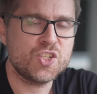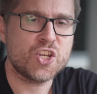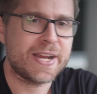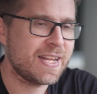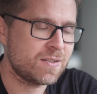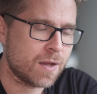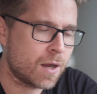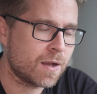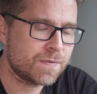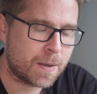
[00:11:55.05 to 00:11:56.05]
Chinese
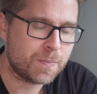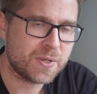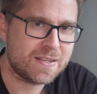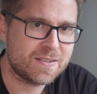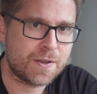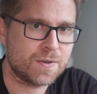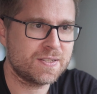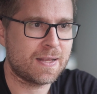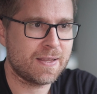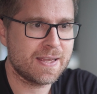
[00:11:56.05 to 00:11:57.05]
knockoff companies that are
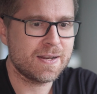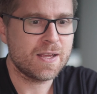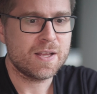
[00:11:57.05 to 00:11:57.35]
selling it.